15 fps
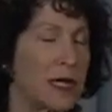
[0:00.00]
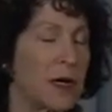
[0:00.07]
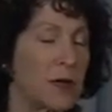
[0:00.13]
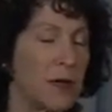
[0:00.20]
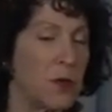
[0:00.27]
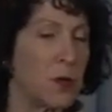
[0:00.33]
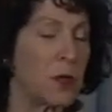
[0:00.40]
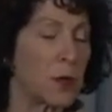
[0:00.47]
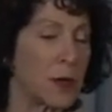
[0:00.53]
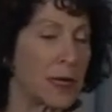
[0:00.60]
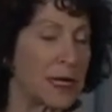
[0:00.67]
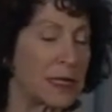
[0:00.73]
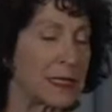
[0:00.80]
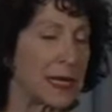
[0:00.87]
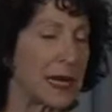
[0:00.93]
I'll give you a quick
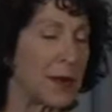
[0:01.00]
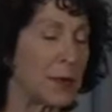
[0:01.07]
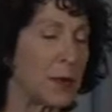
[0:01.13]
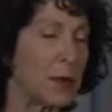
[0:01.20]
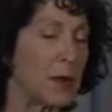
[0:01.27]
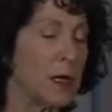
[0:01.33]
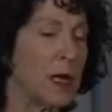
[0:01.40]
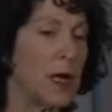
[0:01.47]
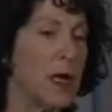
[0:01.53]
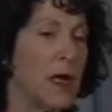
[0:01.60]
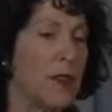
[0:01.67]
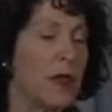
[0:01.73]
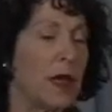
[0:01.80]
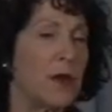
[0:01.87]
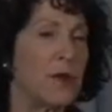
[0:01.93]
example
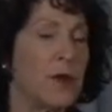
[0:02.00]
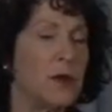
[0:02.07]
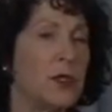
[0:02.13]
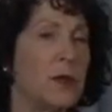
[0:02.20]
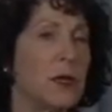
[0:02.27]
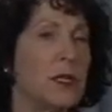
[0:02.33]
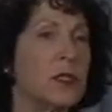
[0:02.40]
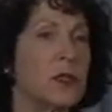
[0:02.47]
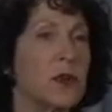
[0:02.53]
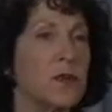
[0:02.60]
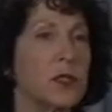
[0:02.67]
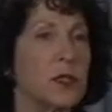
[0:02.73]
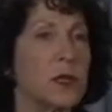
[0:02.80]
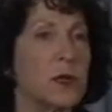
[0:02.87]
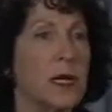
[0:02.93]
that if you're doing
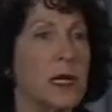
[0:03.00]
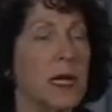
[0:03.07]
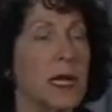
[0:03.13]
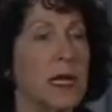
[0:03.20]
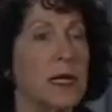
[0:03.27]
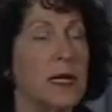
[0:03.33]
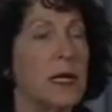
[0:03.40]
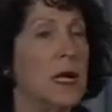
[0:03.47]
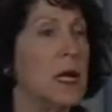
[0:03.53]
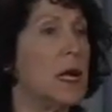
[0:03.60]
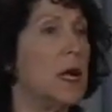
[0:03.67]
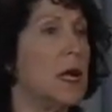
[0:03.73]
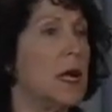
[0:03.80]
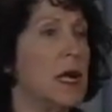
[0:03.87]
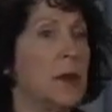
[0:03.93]
service learning in
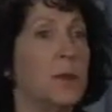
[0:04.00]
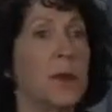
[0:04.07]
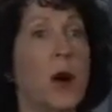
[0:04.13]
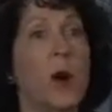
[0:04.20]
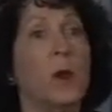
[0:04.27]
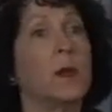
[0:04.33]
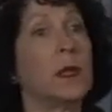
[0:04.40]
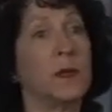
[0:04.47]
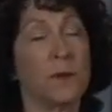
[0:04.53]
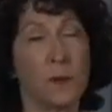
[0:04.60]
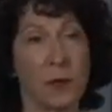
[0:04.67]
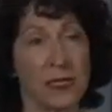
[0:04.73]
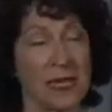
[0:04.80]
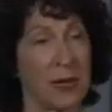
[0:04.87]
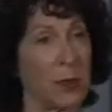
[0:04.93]
Poland, for
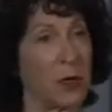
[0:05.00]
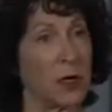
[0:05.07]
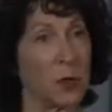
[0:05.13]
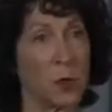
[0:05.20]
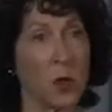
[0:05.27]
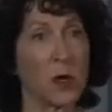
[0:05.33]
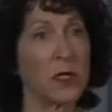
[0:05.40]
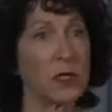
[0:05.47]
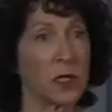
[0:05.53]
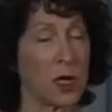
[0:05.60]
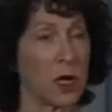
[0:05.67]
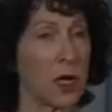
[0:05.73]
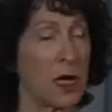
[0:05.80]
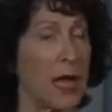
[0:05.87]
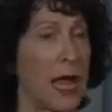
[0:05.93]
example, in
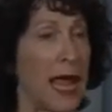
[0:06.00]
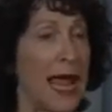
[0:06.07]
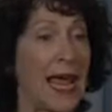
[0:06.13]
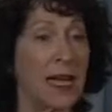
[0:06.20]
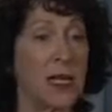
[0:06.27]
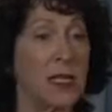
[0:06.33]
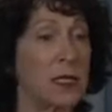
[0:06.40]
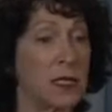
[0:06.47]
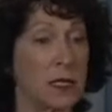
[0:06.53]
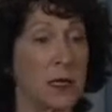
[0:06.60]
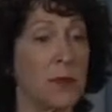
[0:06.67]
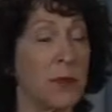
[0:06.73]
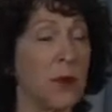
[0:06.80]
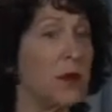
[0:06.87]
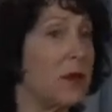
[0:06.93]
Warsaw, and a
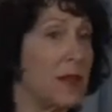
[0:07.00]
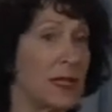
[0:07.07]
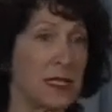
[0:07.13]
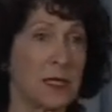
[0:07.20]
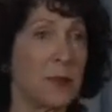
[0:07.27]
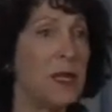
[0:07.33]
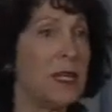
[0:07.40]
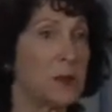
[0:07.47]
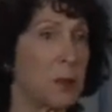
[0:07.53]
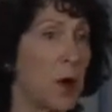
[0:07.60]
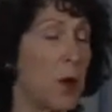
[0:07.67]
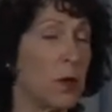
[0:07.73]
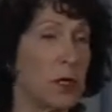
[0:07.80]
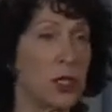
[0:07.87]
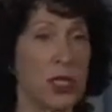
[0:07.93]
community that speaks
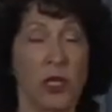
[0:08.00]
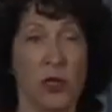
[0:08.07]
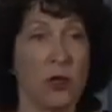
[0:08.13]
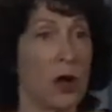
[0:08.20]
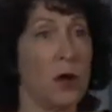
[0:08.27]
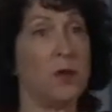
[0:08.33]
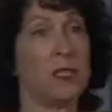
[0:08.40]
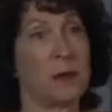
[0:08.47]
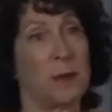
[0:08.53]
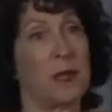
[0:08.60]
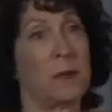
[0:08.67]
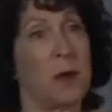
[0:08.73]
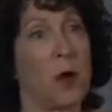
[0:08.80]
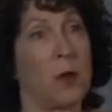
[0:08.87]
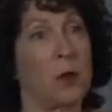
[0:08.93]
Polish and you don't
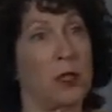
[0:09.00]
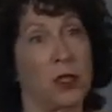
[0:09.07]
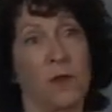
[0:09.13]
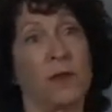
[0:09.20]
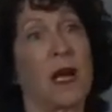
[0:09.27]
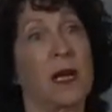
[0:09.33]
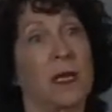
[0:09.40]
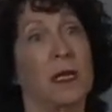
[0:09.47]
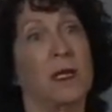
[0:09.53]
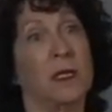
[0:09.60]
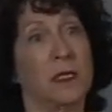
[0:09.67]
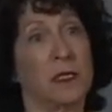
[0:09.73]
speak Polish, you've got